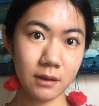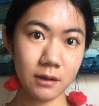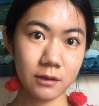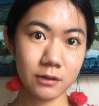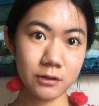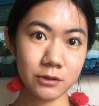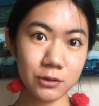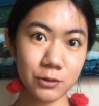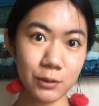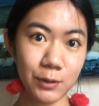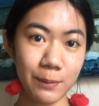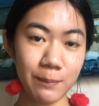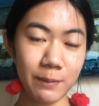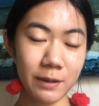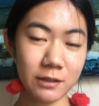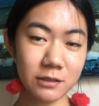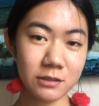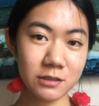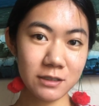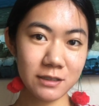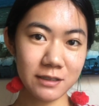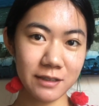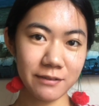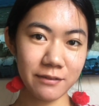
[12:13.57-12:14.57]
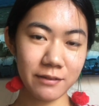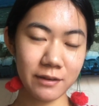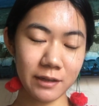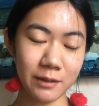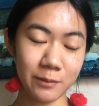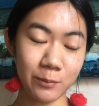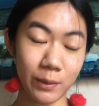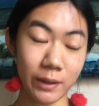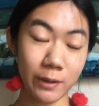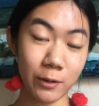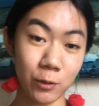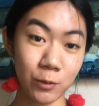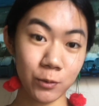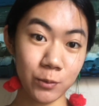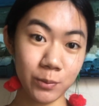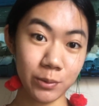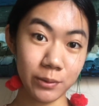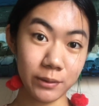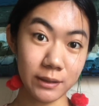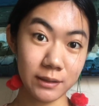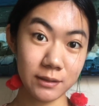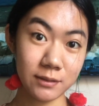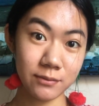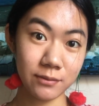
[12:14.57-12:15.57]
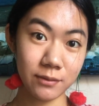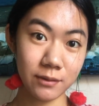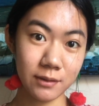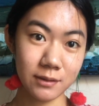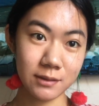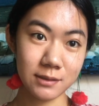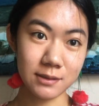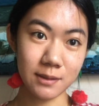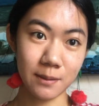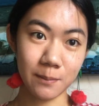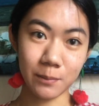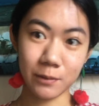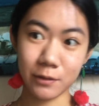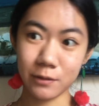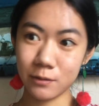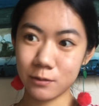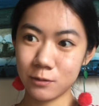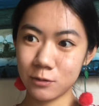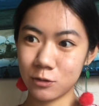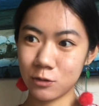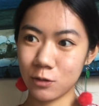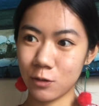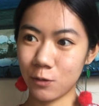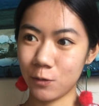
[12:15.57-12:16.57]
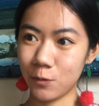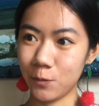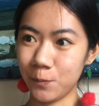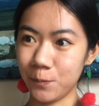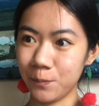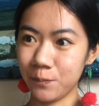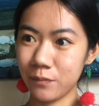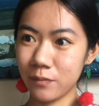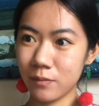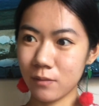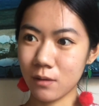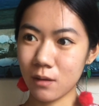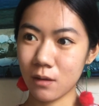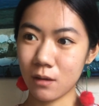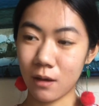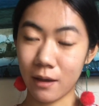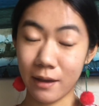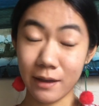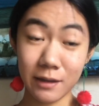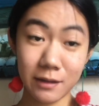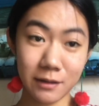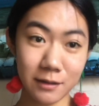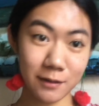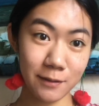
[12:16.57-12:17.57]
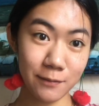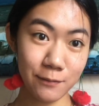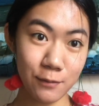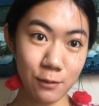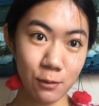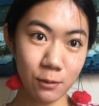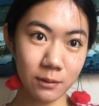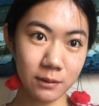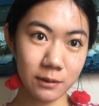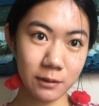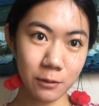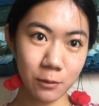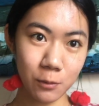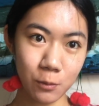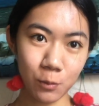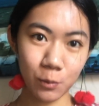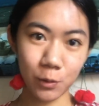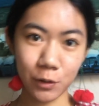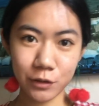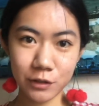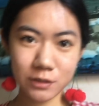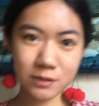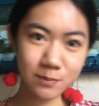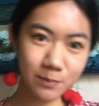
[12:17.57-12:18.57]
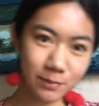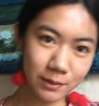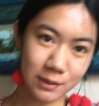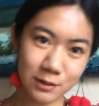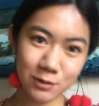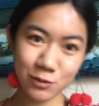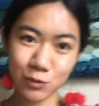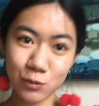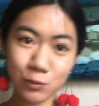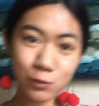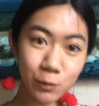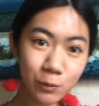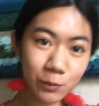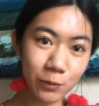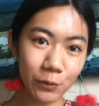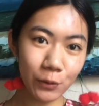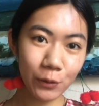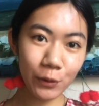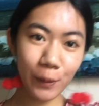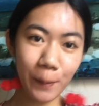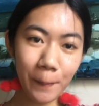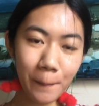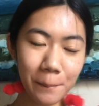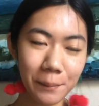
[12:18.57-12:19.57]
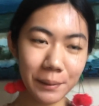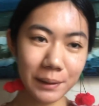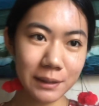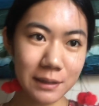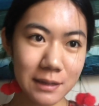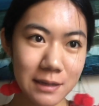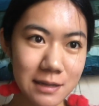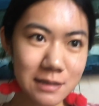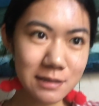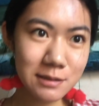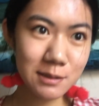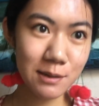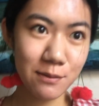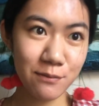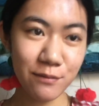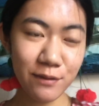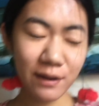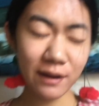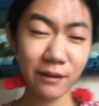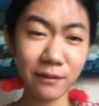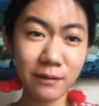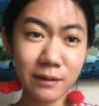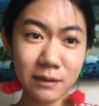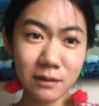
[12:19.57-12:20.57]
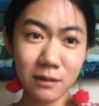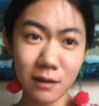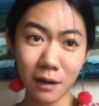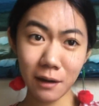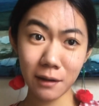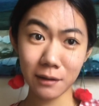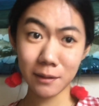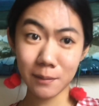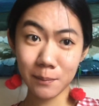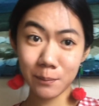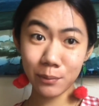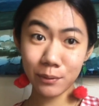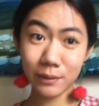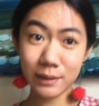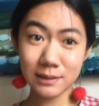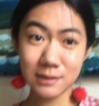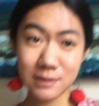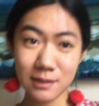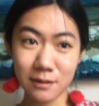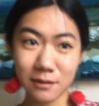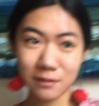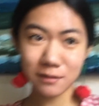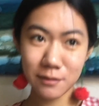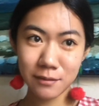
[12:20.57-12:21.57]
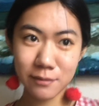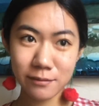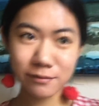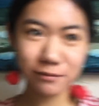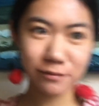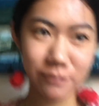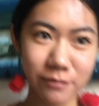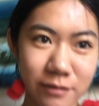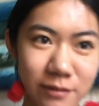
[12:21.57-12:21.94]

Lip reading: So I'm actually living in my own place for the summer, so I can give you a little workspace tour, but it's very not impressive.